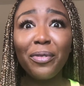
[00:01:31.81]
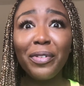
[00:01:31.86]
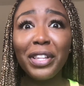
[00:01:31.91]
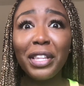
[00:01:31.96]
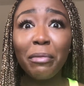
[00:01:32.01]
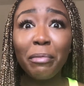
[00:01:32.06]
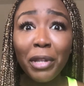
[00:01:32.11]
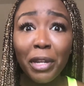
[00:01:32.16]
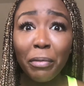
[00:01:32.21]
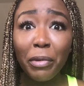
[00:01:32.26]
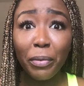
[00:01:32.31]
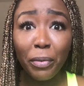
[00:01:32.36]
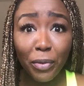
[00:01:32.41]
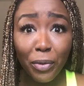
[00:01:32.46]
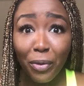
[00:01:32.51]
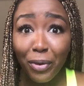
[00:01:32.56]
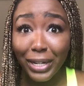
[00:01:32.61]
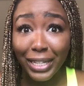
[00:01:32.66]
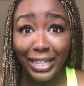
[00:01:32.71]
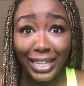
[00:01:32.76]
really meeting people
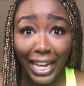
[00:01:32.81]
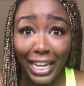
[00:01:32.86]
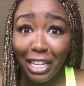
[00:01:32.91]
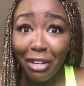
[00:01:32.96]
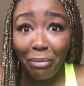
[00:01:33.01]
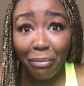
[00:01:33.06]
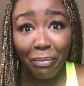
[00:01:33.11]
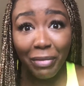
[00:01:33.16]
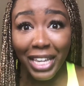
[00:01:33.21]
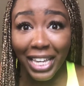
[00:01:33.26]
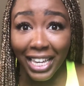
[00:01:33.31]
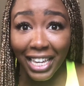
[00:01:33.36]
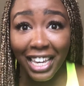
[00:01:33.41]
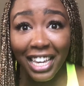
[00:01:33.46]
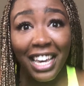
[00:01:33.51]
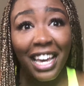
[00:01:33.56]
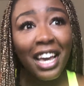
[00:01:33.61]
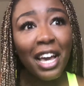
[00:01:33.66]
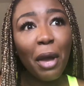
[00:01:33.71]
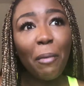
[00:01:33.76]
who are like
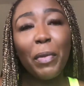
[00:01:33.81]
me,